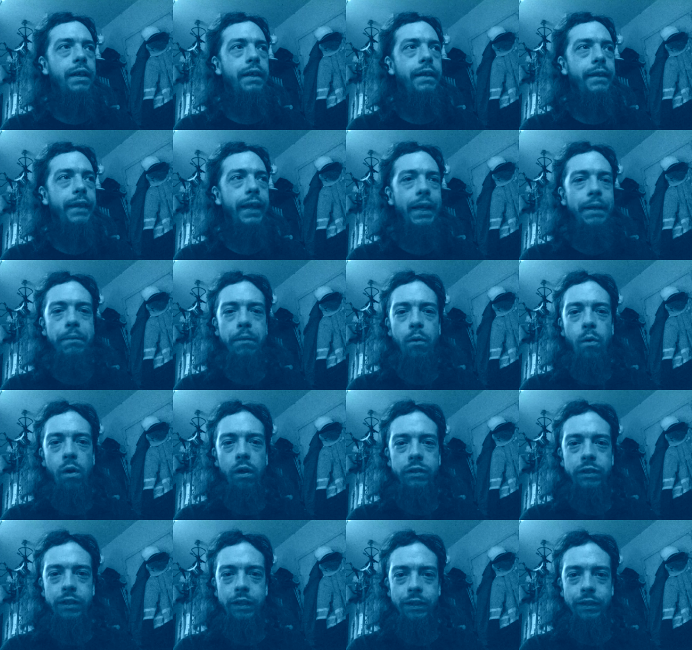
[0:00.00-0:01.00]
Thank you for
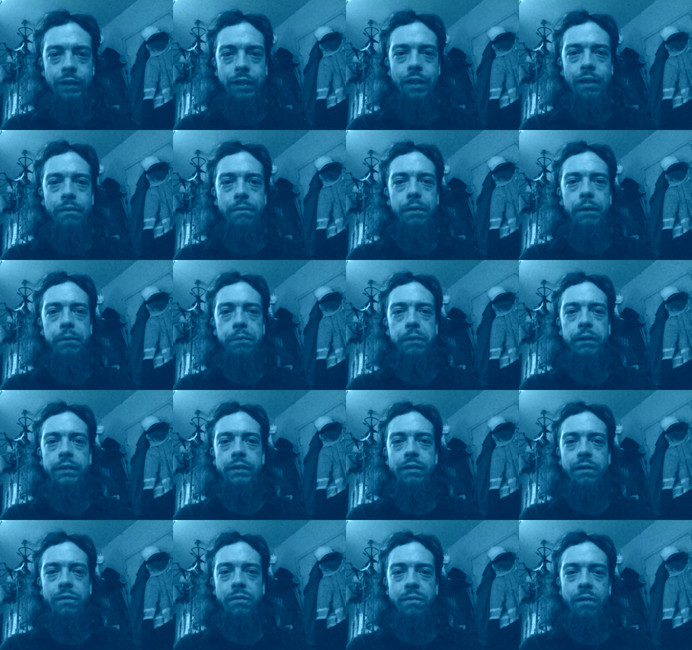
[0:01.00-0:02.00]
watching. Feel free to
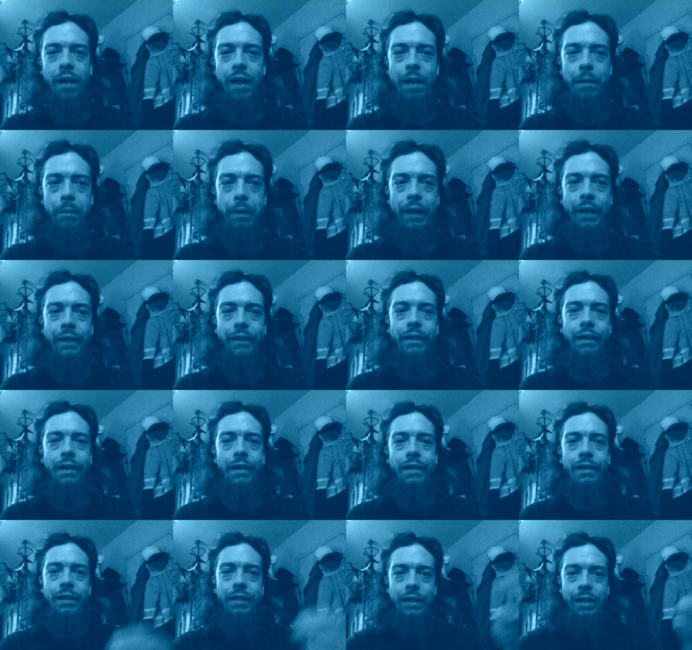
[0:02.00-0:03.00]
subscribe and uh,
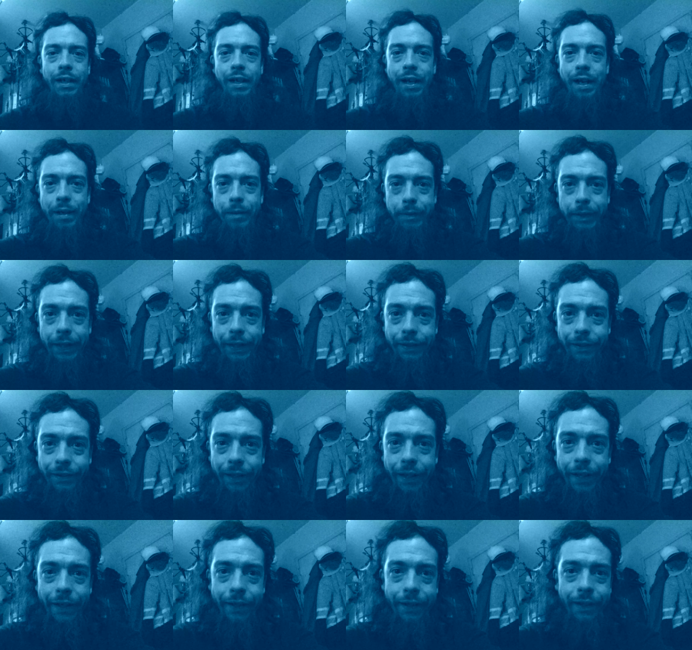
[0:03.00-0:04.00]
have a nice
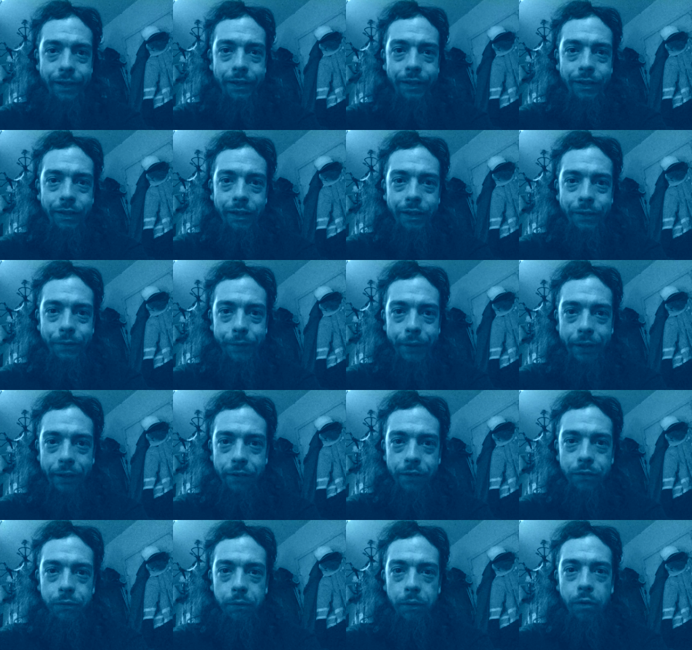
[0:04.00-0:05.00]
day. This video
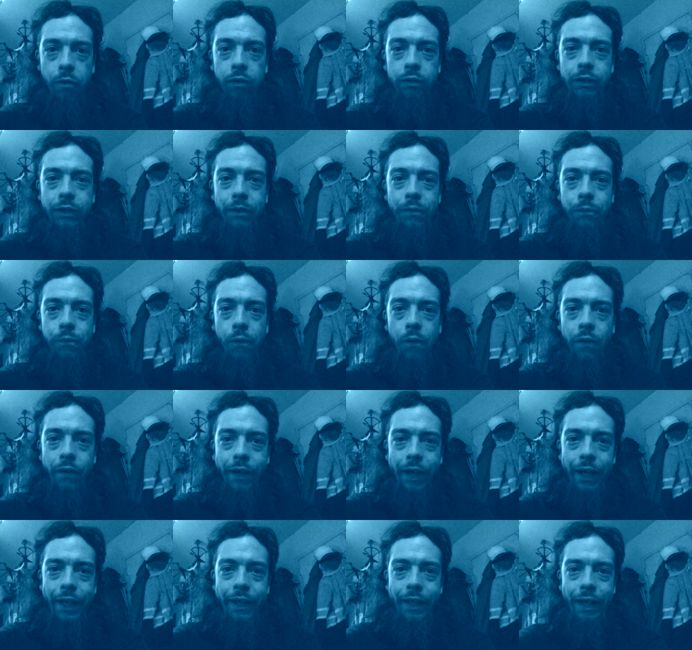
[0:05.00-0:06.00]
is recorded in
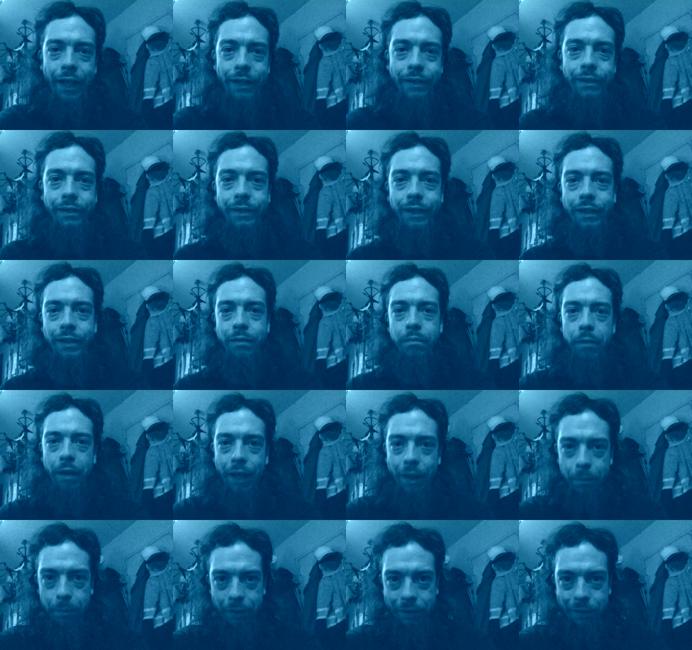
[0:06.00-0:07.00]
4K at 6
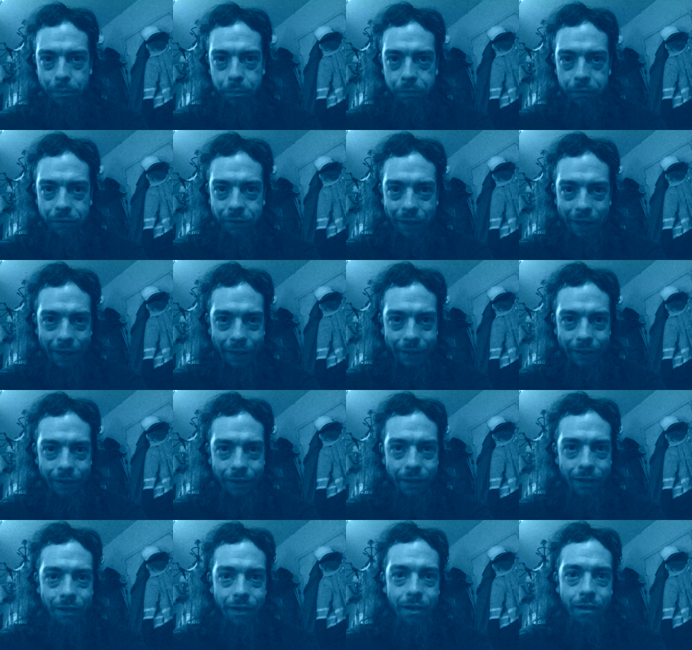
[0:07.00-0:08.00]
megabits per second,
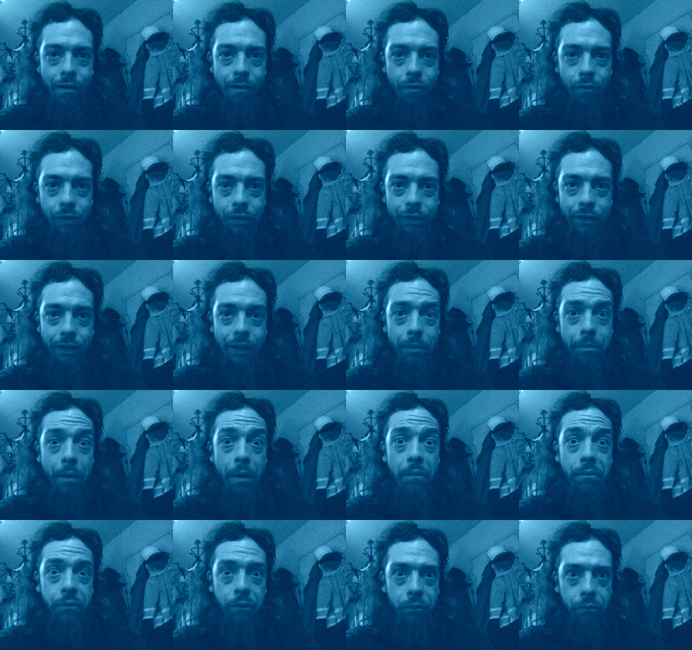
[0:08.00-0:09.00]
one step
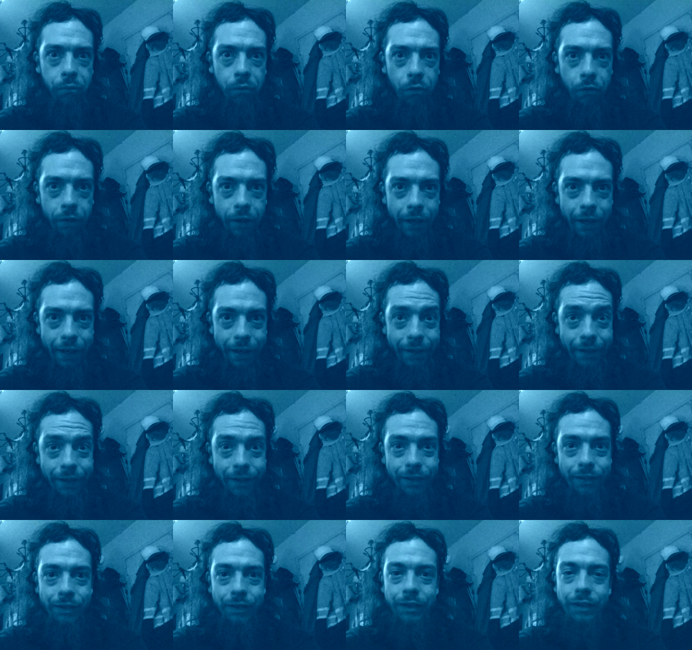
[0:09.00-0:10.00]
up from 4K.
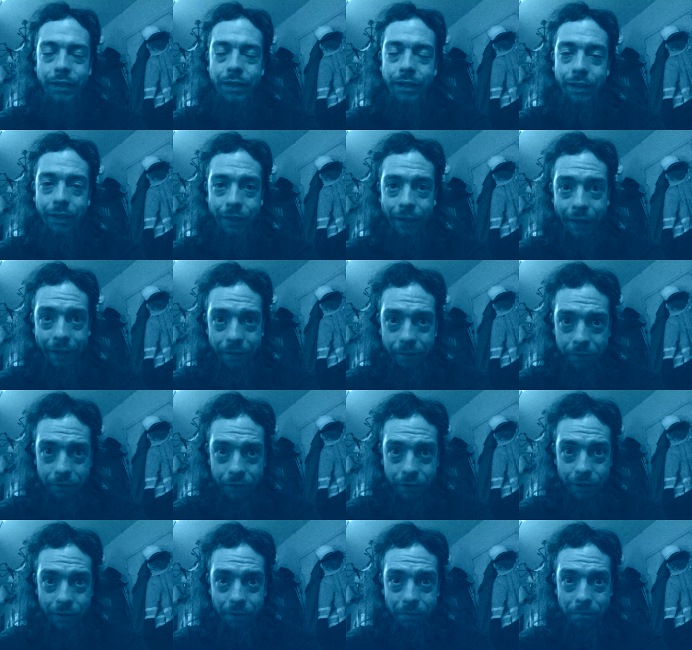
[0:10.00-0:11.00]

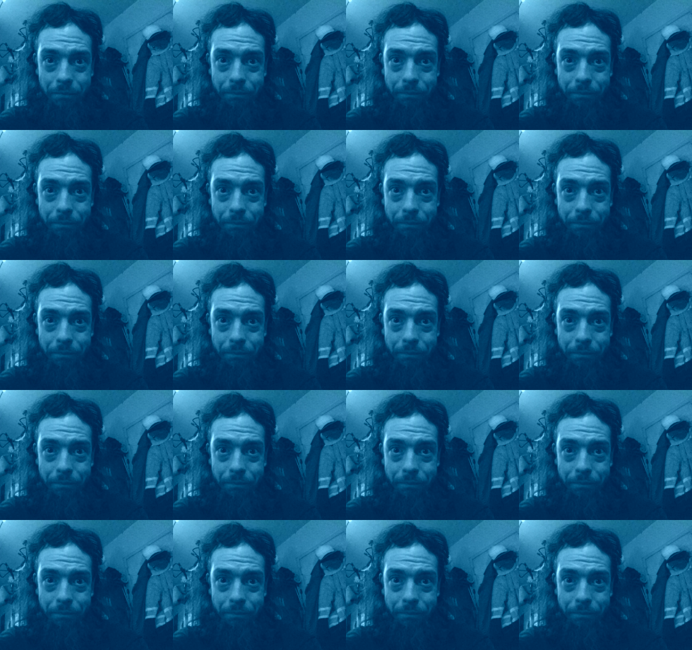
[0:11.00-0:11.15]
Laters.